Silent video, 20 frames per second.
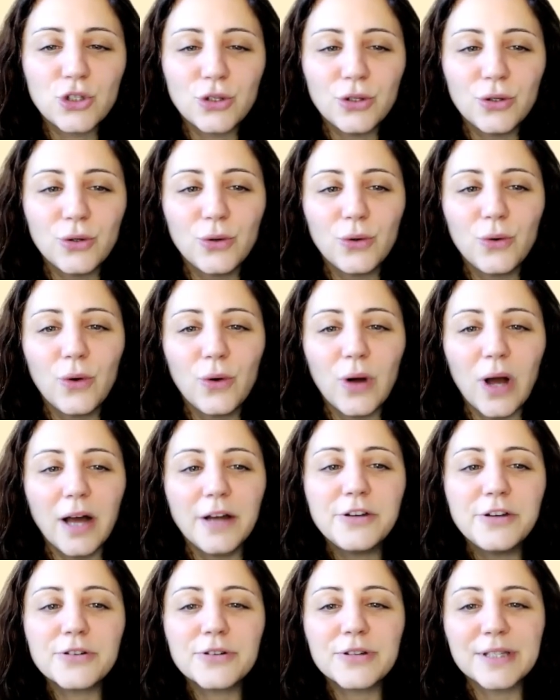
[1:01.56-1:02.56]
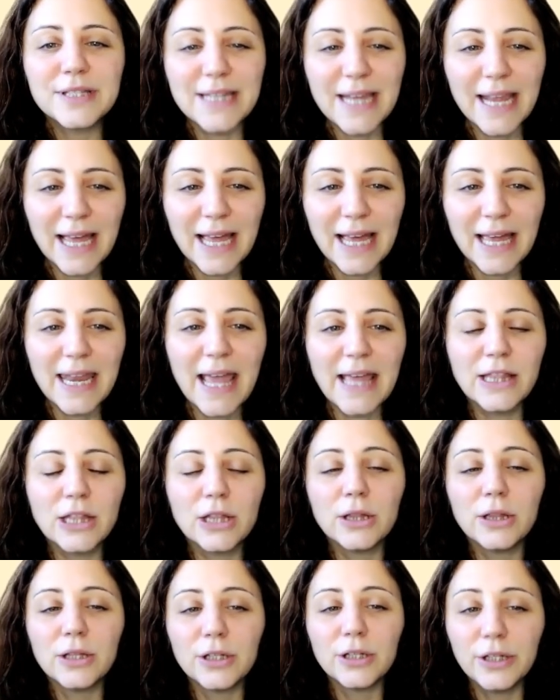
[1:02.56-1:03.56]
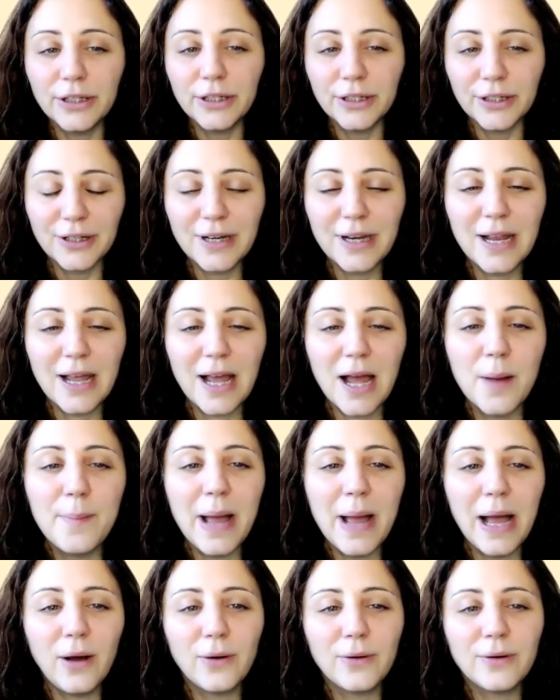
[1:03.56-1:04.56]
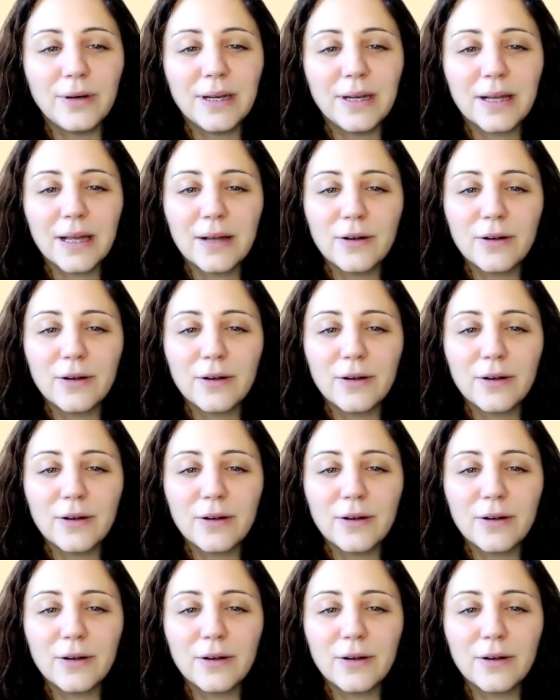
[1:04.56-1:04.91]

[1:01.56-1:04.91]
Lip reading: to understand and learn about